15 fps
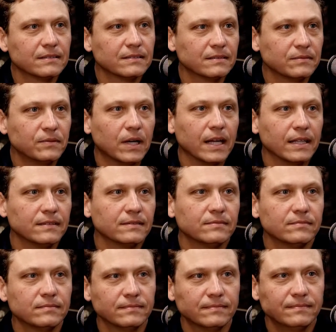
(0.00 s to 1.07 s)
Right. I mean, I
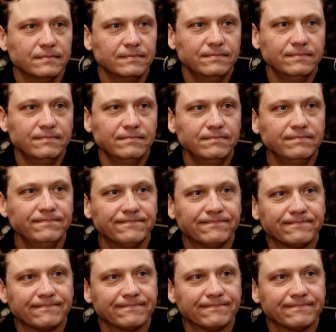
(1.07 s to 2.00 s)
can show them slides, but